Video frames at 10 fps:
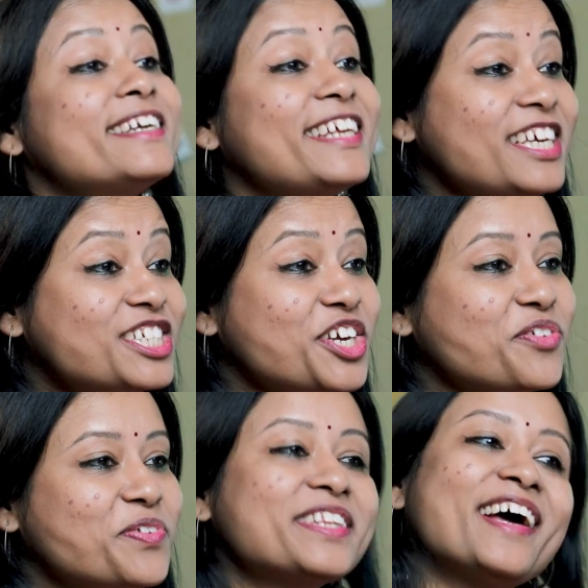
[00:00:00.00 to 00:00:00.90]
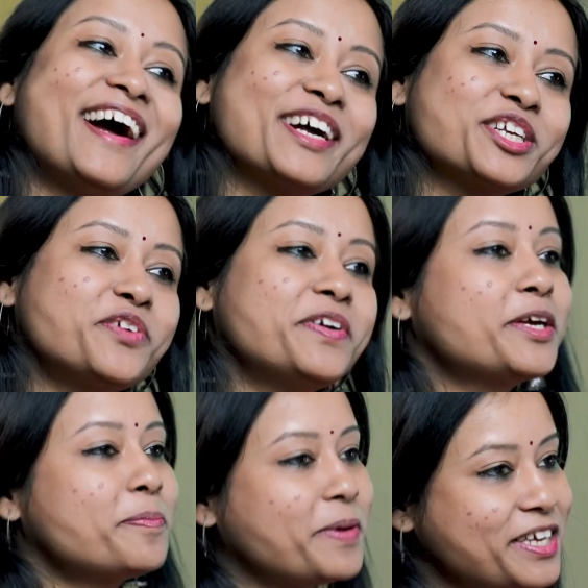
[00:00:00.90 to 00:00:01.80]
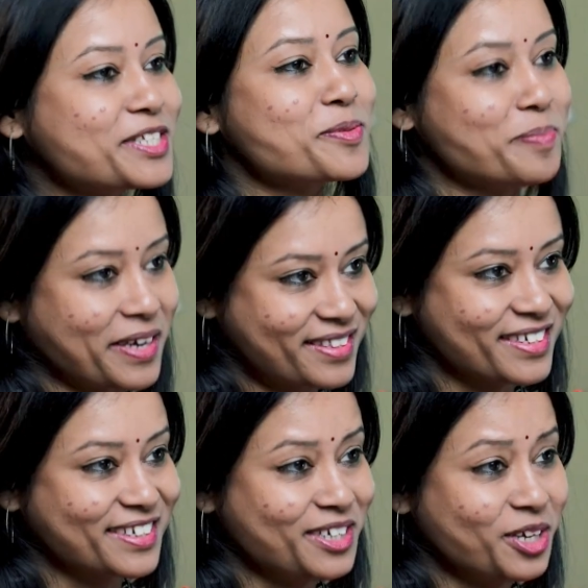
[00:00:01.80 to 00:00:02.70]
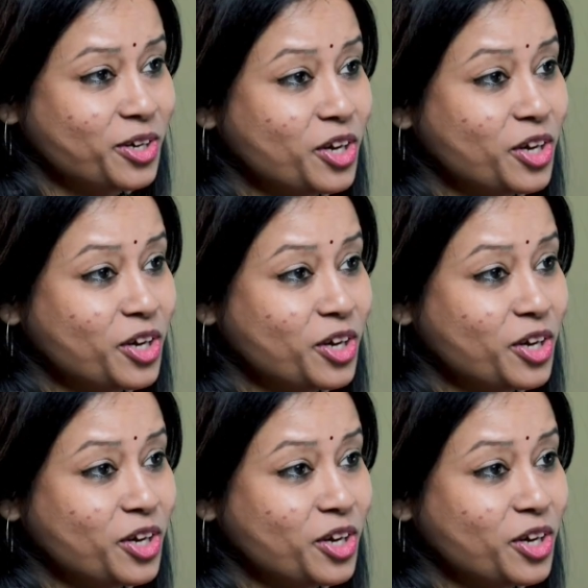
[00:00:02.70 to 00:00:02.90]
Teaching with activity-based method,